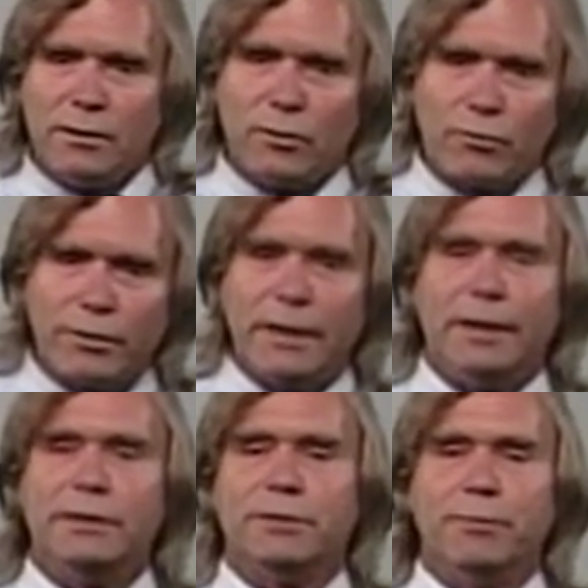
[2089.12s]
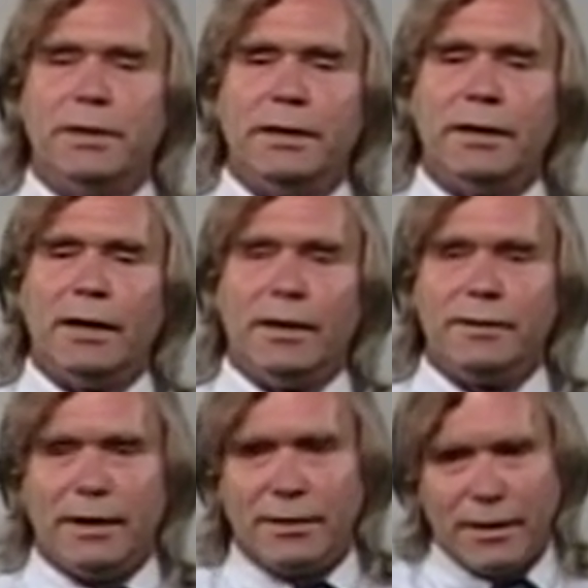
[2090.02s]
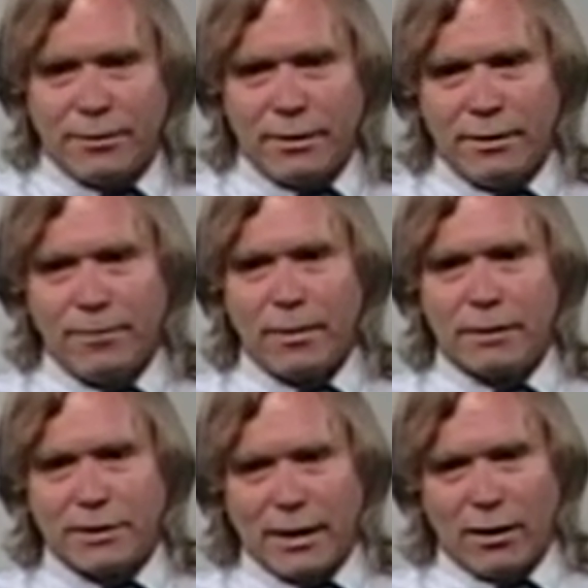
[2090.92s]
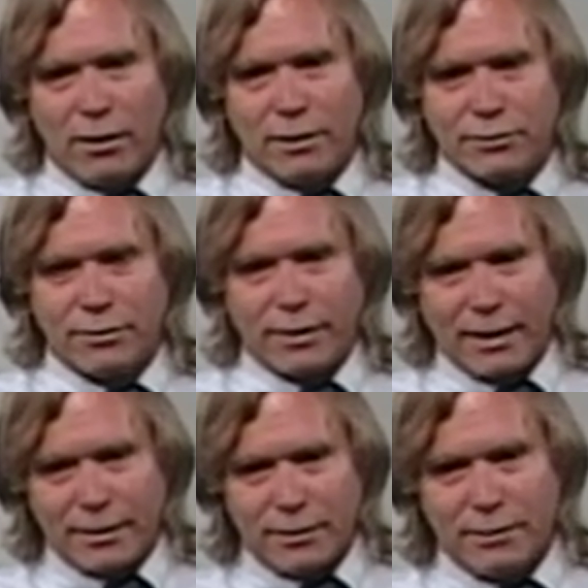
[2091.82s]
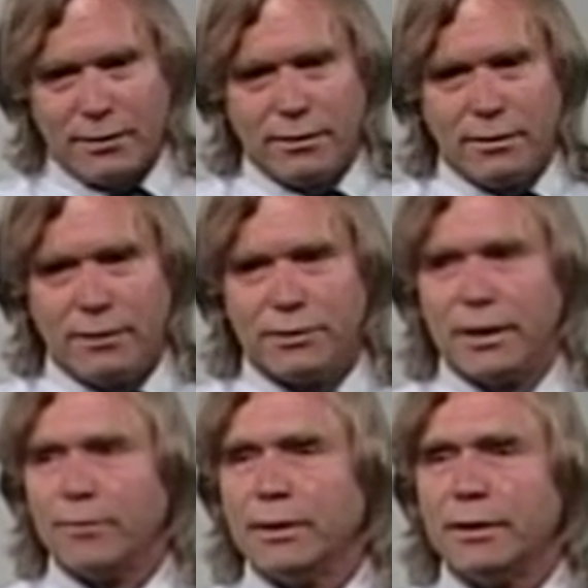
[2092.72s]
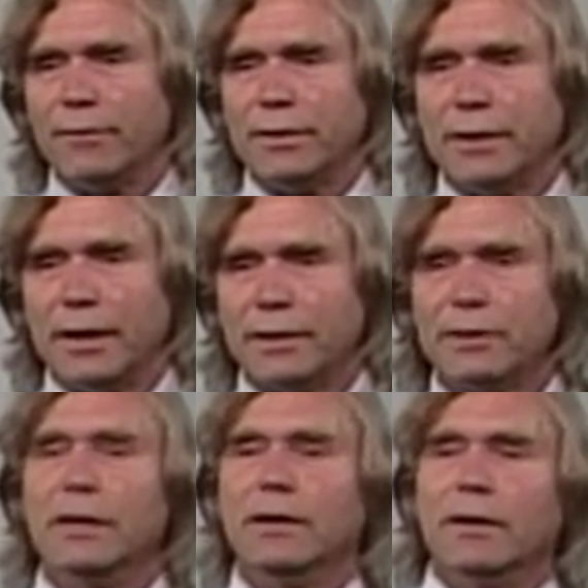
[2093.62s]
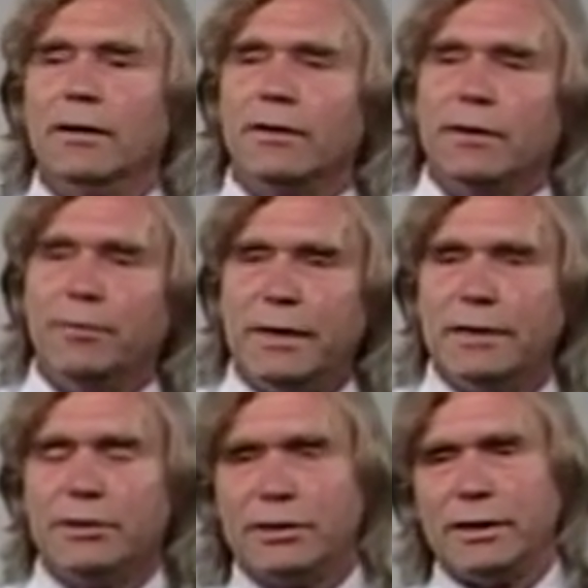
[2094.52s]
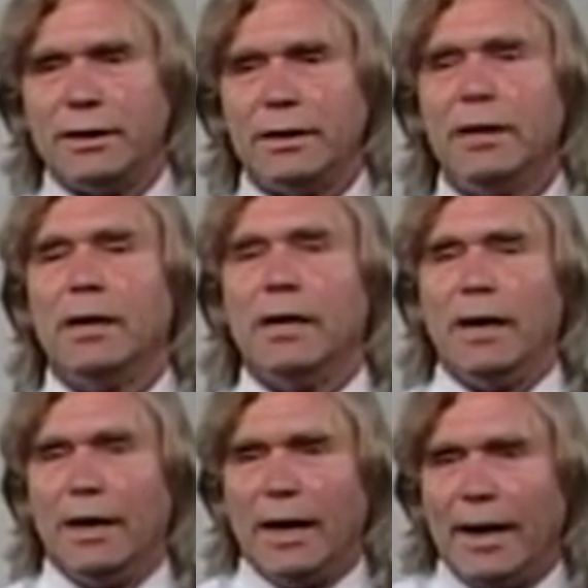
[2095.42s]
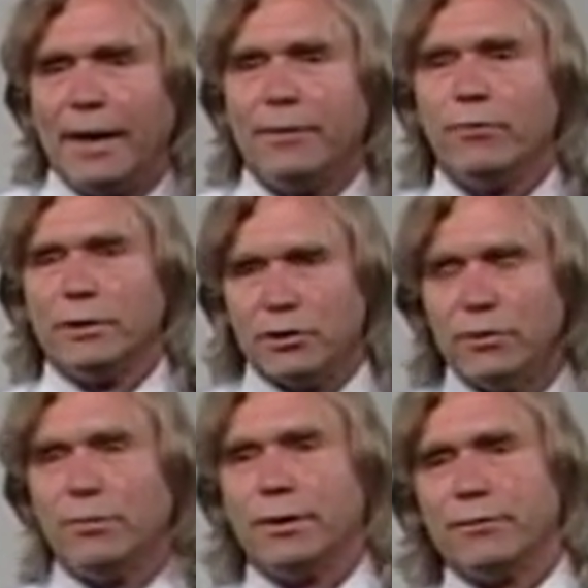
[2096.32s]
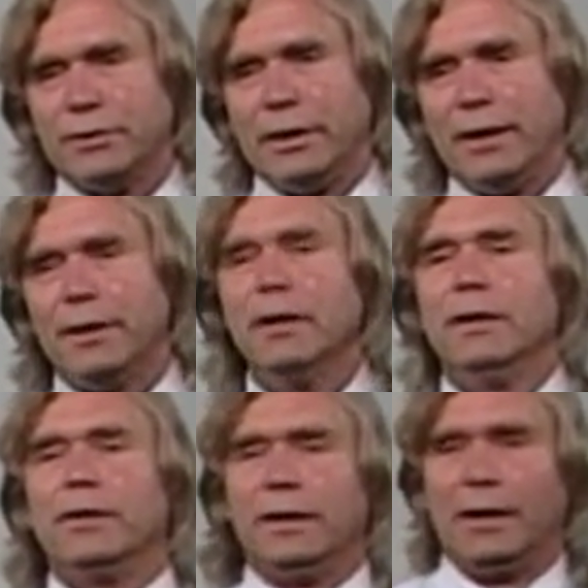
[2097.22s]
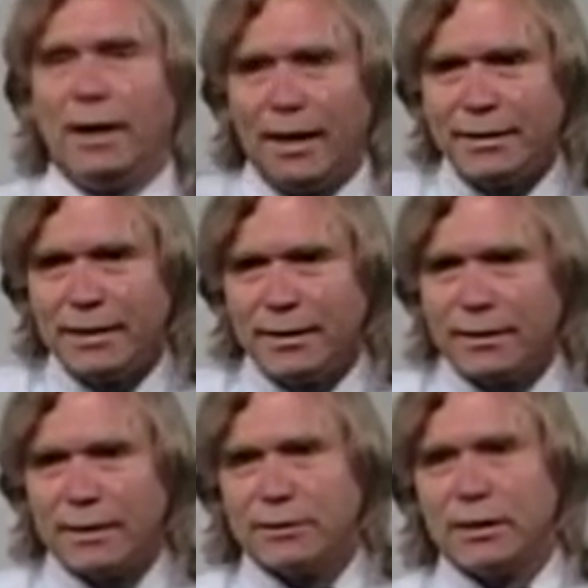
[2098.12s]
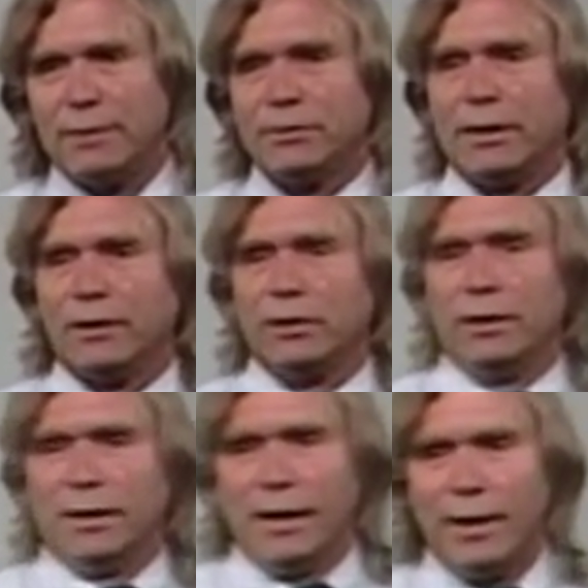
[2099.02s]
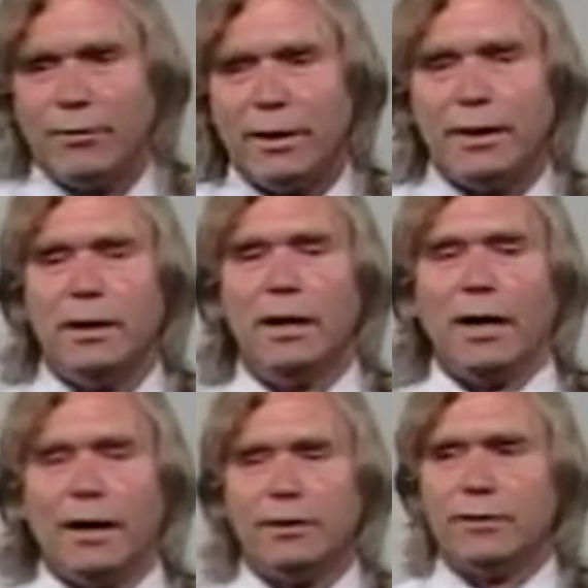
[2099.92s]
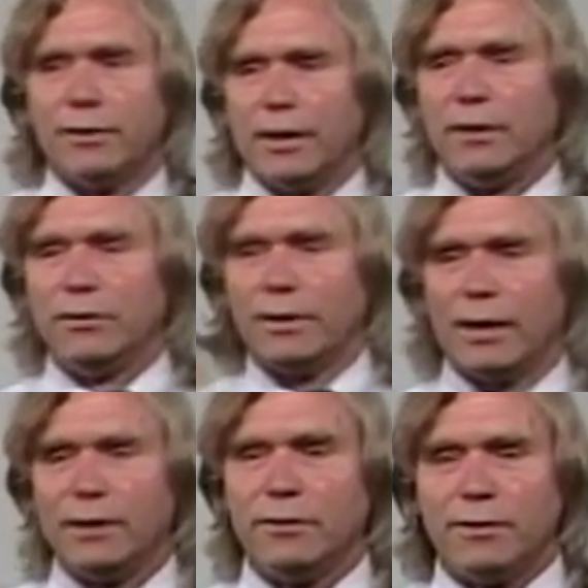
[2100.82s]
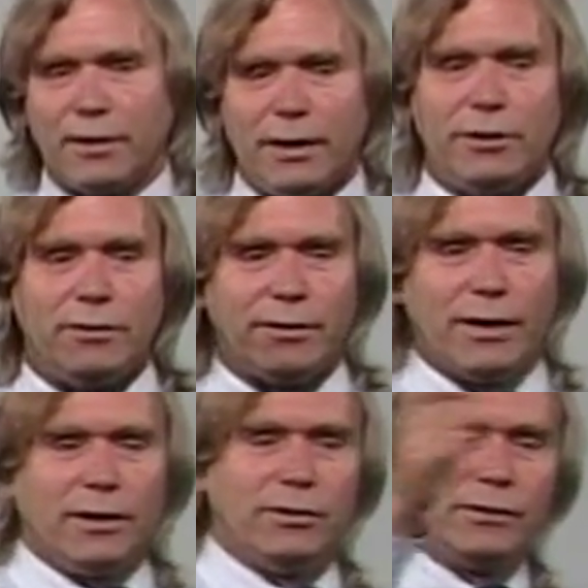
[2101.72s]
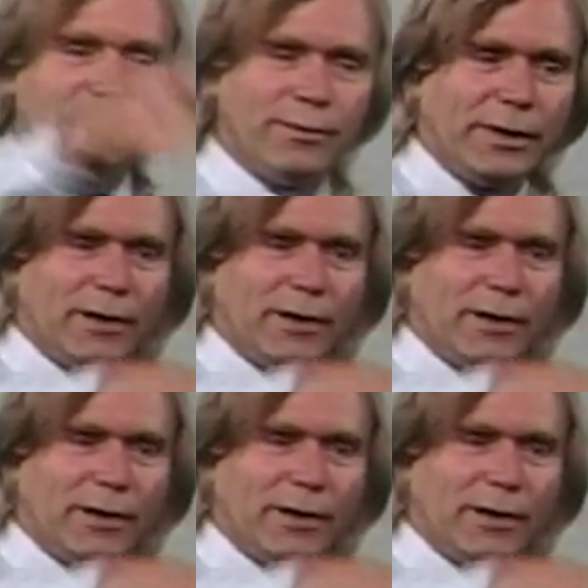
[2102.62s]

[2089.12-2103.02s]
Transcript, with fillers: reads B and then dialogues with that segment of the text. Then B and C add what you would have said. Then I take that same section and I read it. I do it, they do it, I do it, they do it, they do it, someone